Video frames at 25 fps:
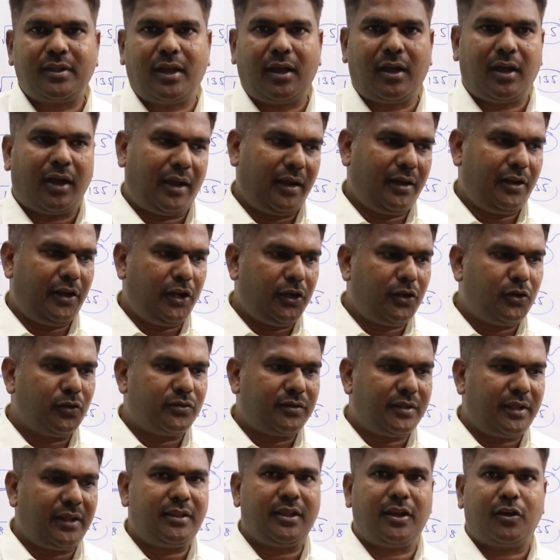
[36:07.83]
I need to
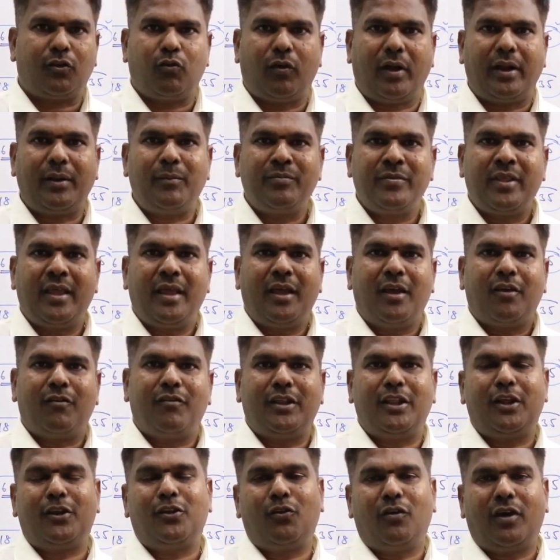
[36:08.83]
see that one
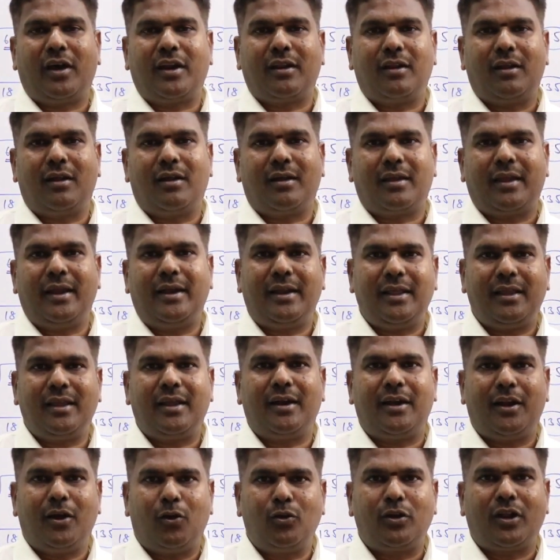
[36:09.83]
whether you are getting
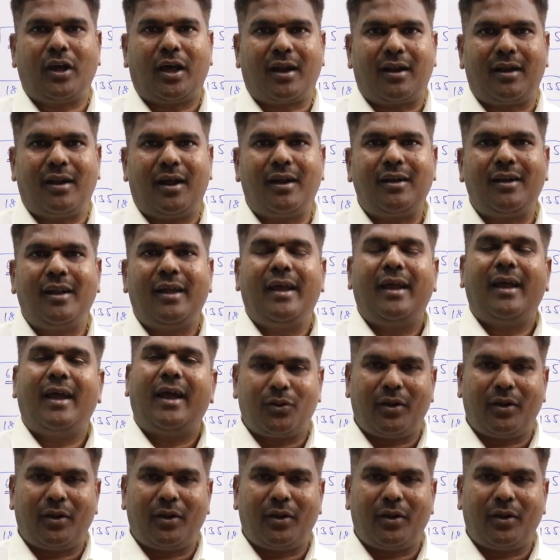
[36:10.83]
a doubt or not.